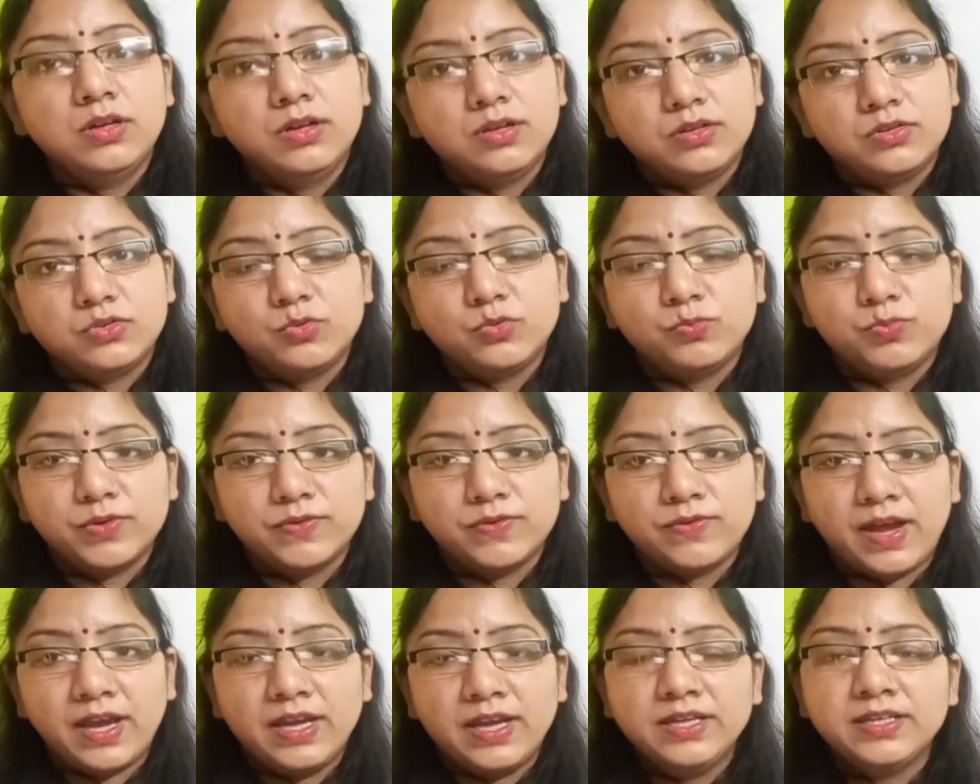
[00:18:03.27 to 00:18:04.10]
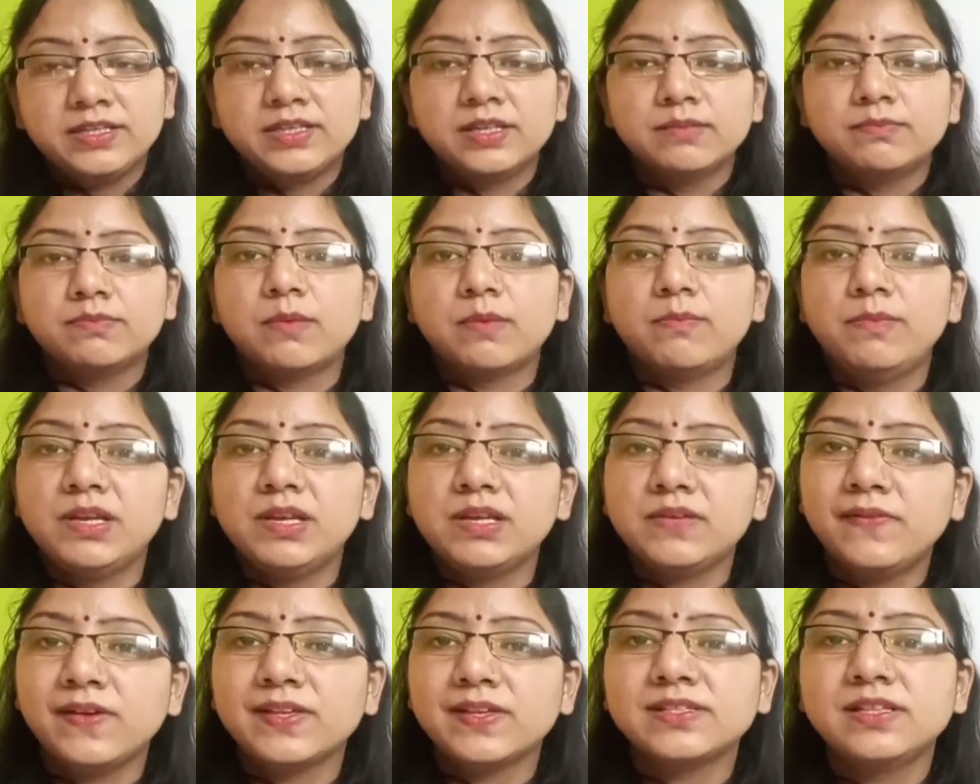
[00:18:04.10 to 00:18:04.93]
to provide the public
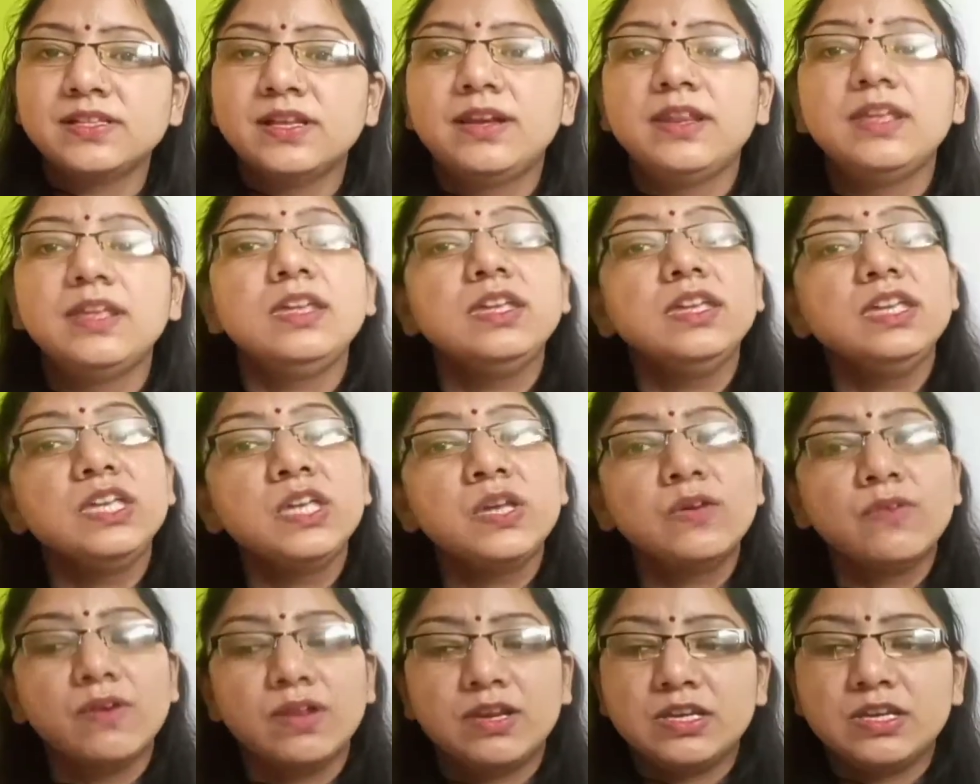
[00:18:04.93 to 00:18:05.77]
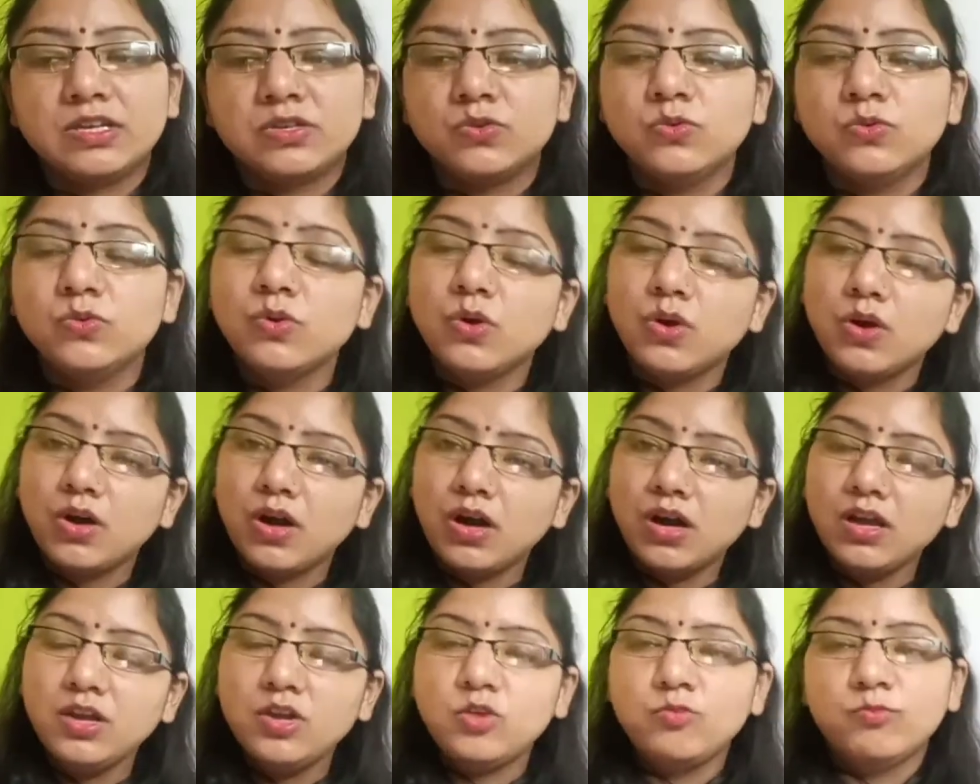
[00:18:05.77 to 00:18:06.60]
facility equally to
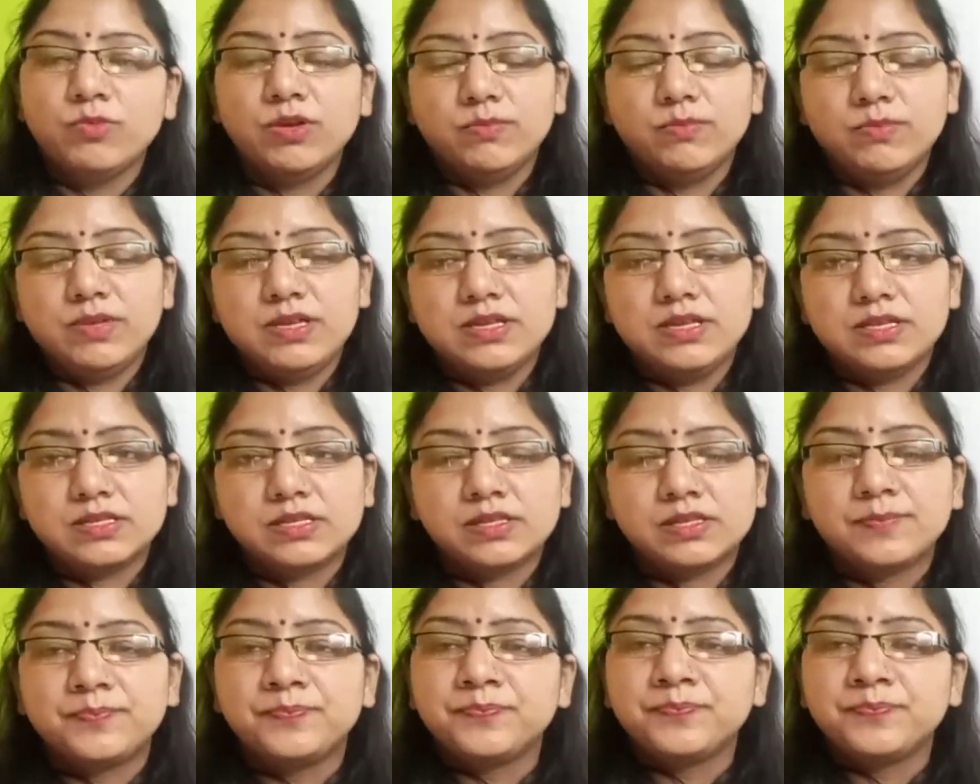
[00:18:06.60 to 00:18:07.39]
all human beings.